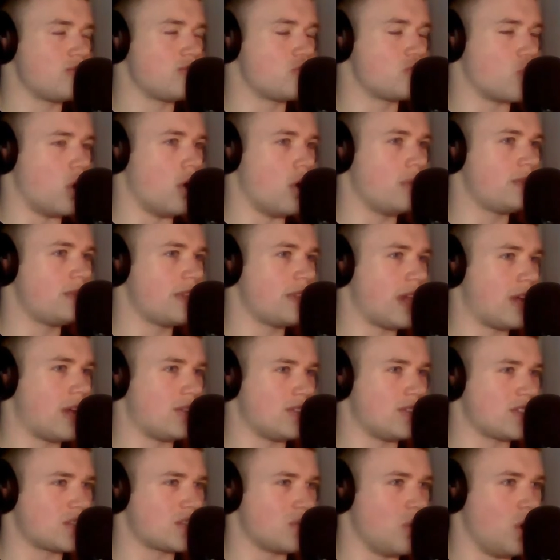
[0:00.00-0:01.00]
drop set
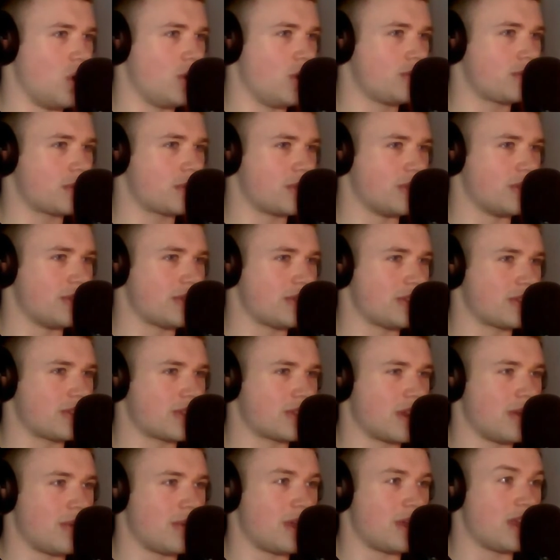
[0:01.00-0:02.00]
on squats because it's
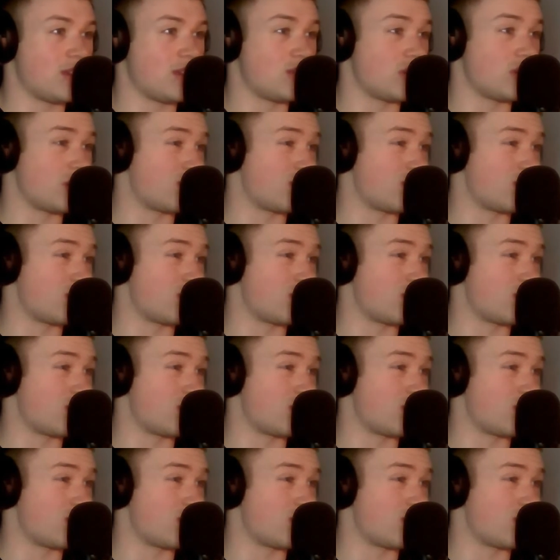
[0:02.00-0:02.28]
going to be